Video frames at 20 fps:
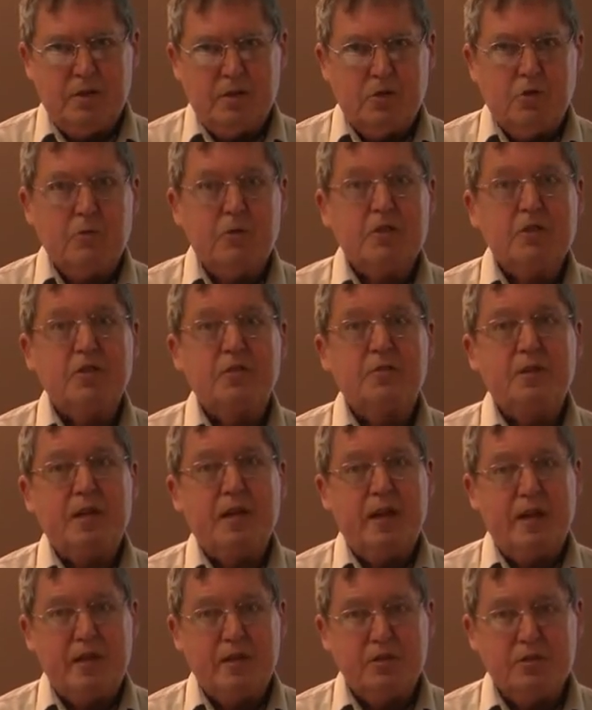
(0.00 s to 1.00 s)
To which of
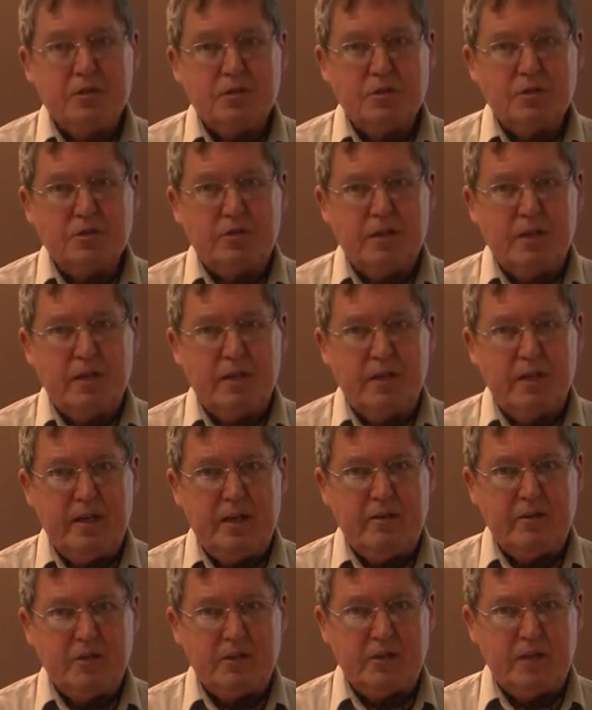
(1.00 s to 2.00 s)
the angels did he
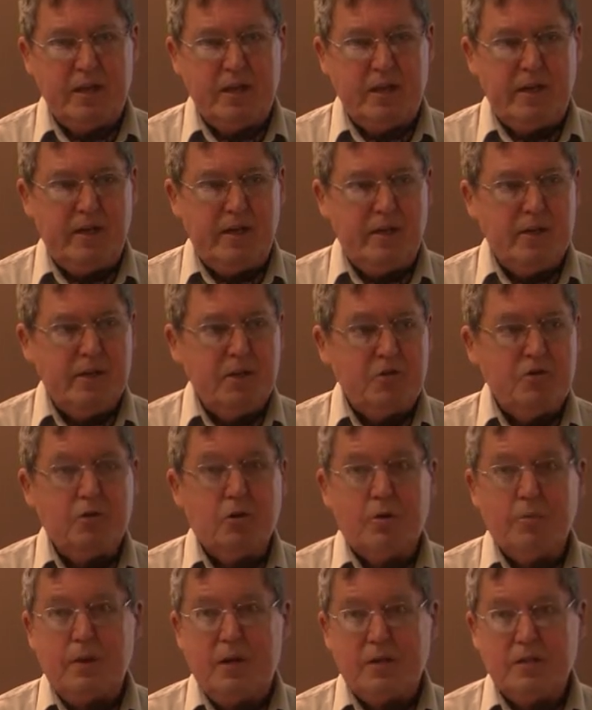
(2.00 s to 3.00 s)
ever say, You
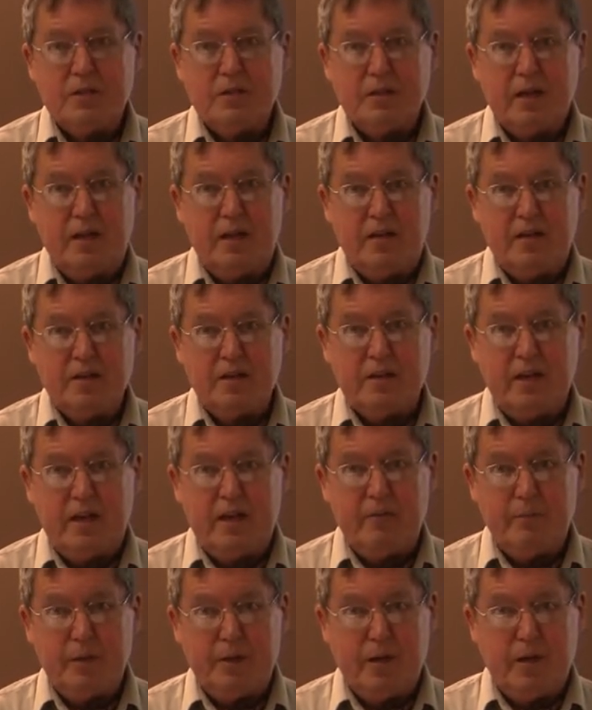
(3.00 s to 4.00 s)
are my Son, this day
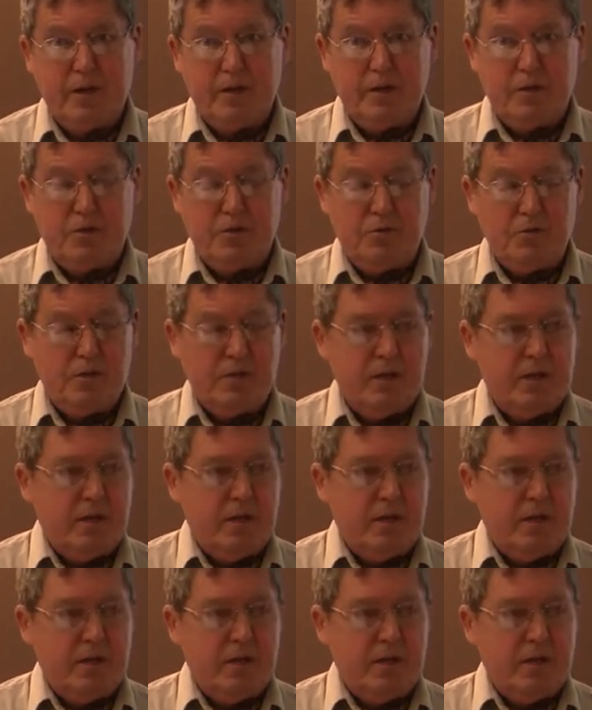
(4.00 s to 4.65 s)
I've begotten you?